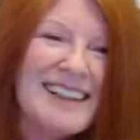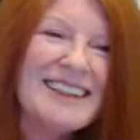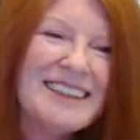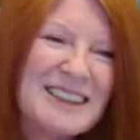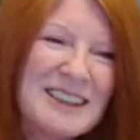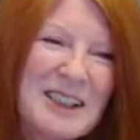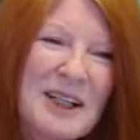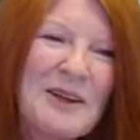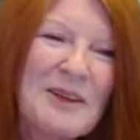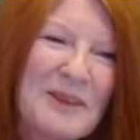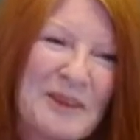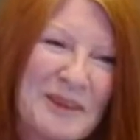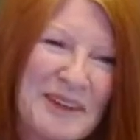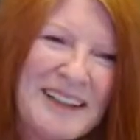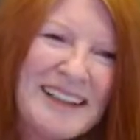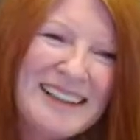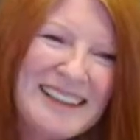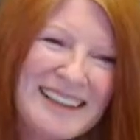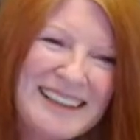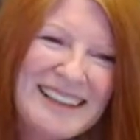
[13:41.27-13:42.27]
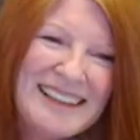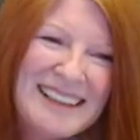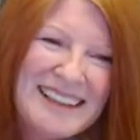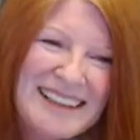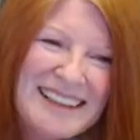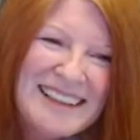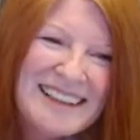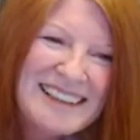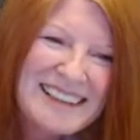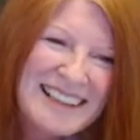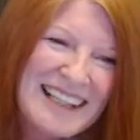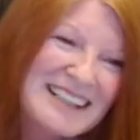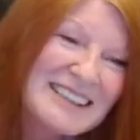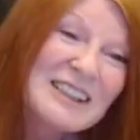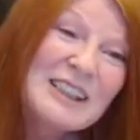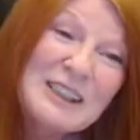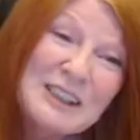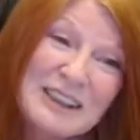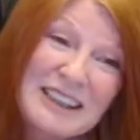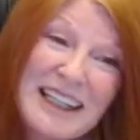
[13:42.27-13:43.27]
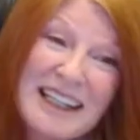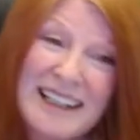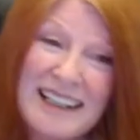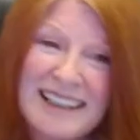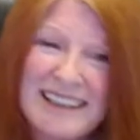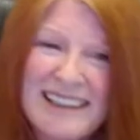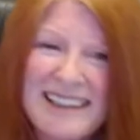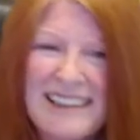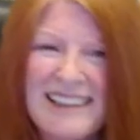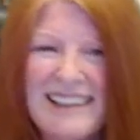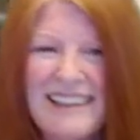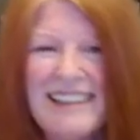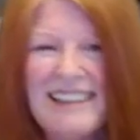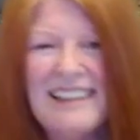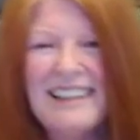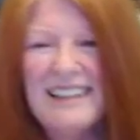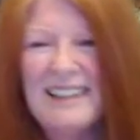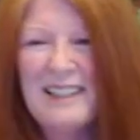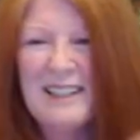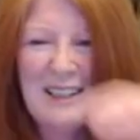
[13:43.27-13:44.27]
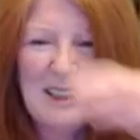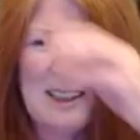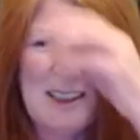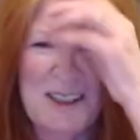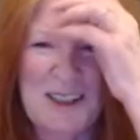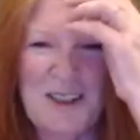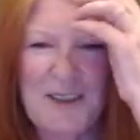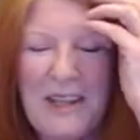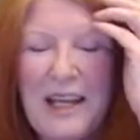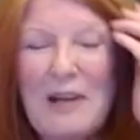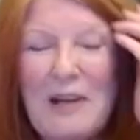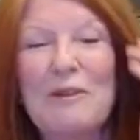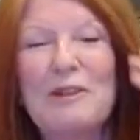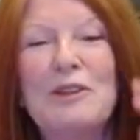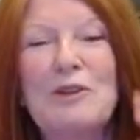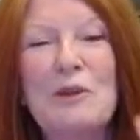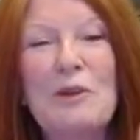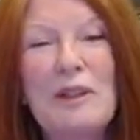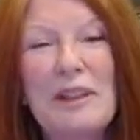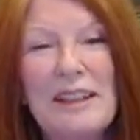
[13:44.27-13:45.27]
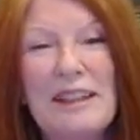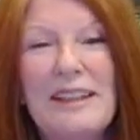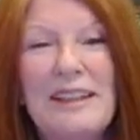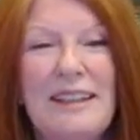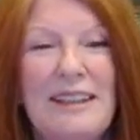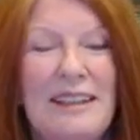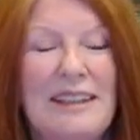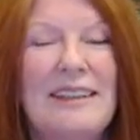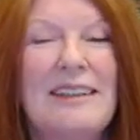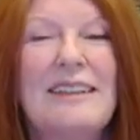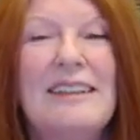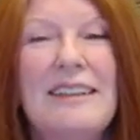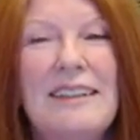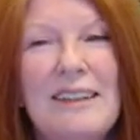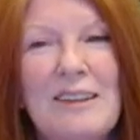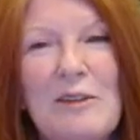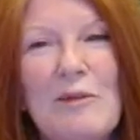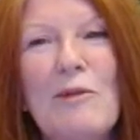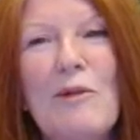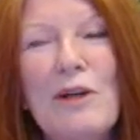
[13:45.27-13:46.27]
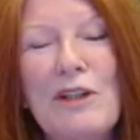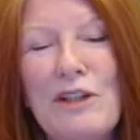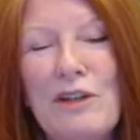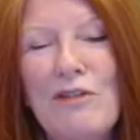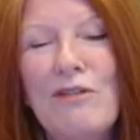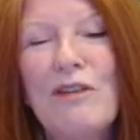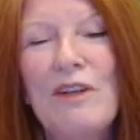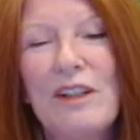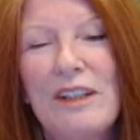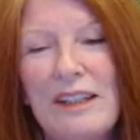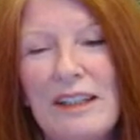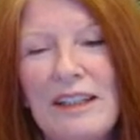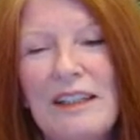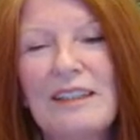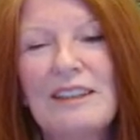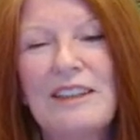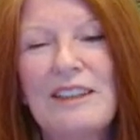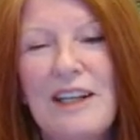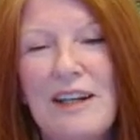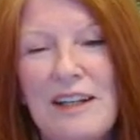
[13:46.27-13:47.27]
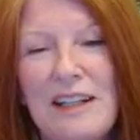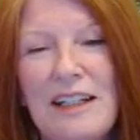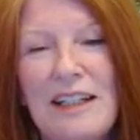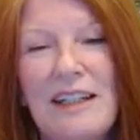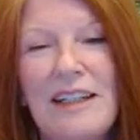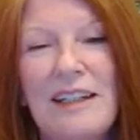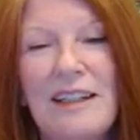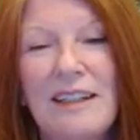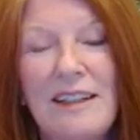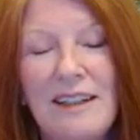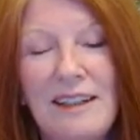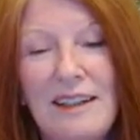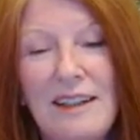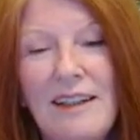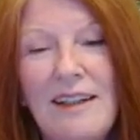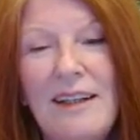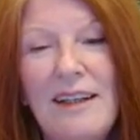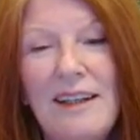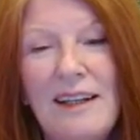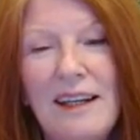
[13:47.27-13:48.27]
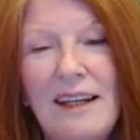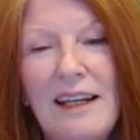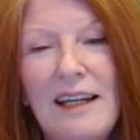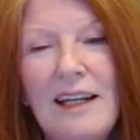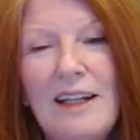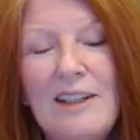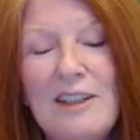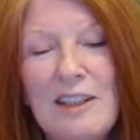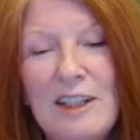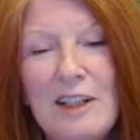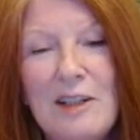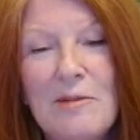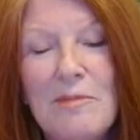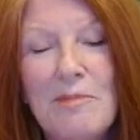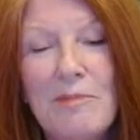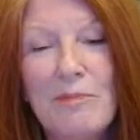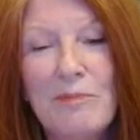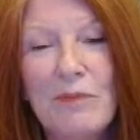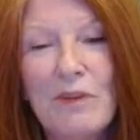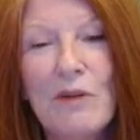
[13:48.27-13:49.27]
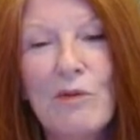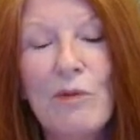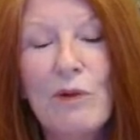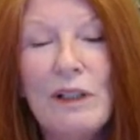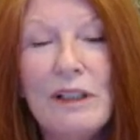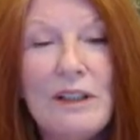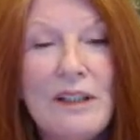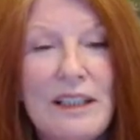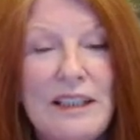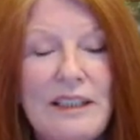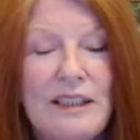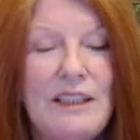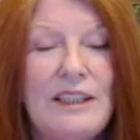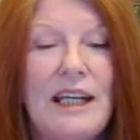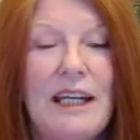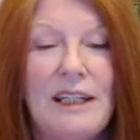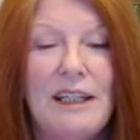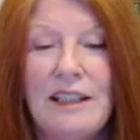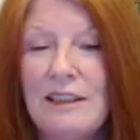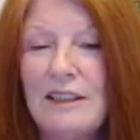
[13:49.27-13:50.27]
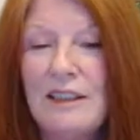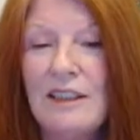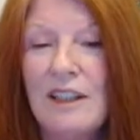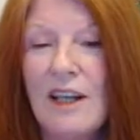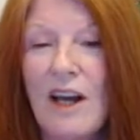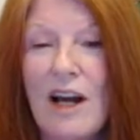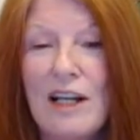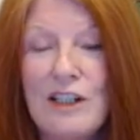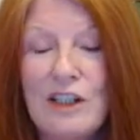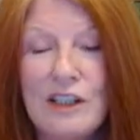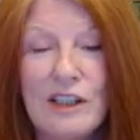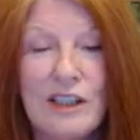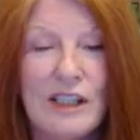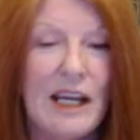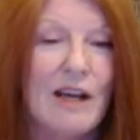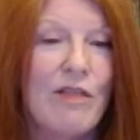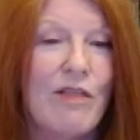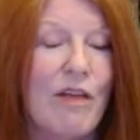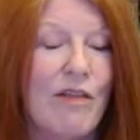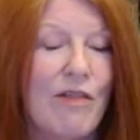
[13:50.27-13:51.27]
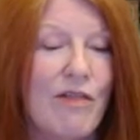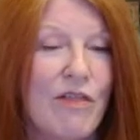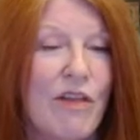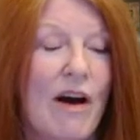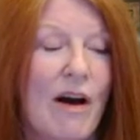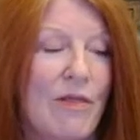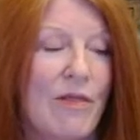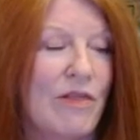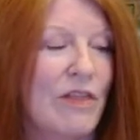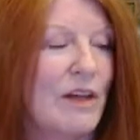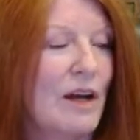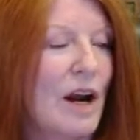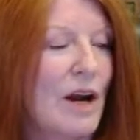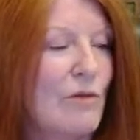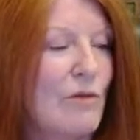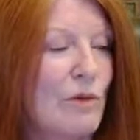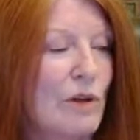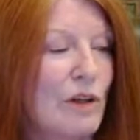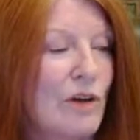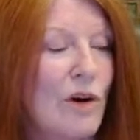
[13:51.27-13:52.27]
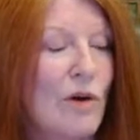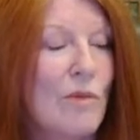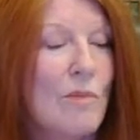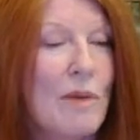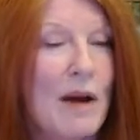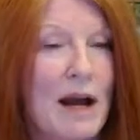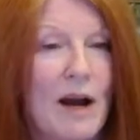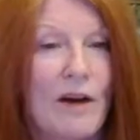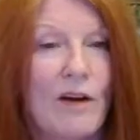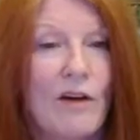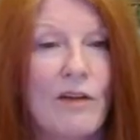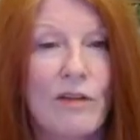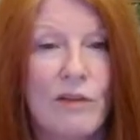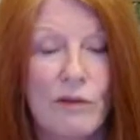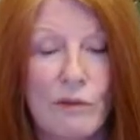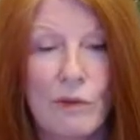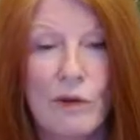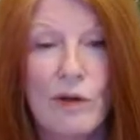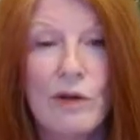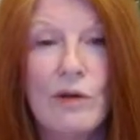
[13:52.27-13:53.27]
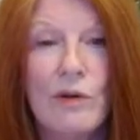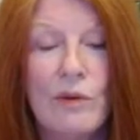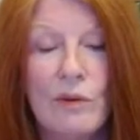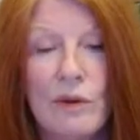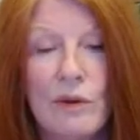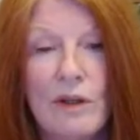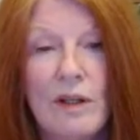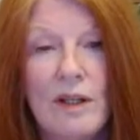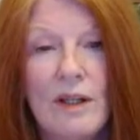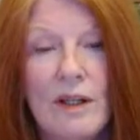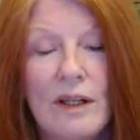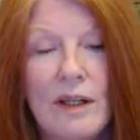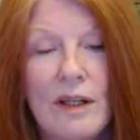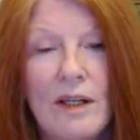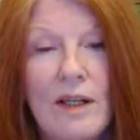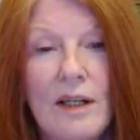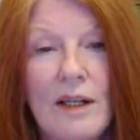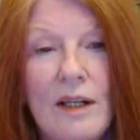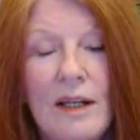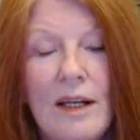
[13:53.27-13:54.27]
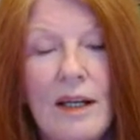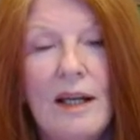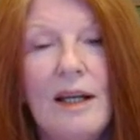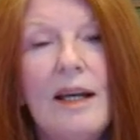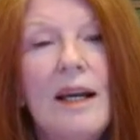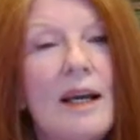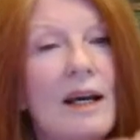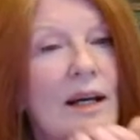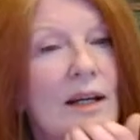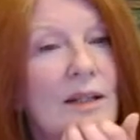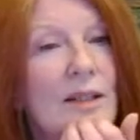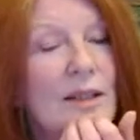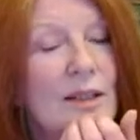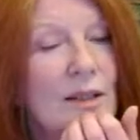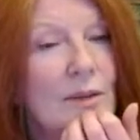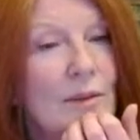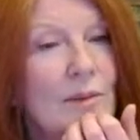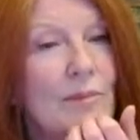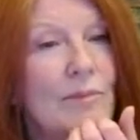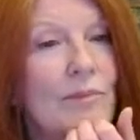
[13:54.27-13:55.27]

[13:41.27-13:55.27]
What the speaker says: So as he said, so that was really wonderful and exciting. And one of these days, I just had the thought that I would go back through and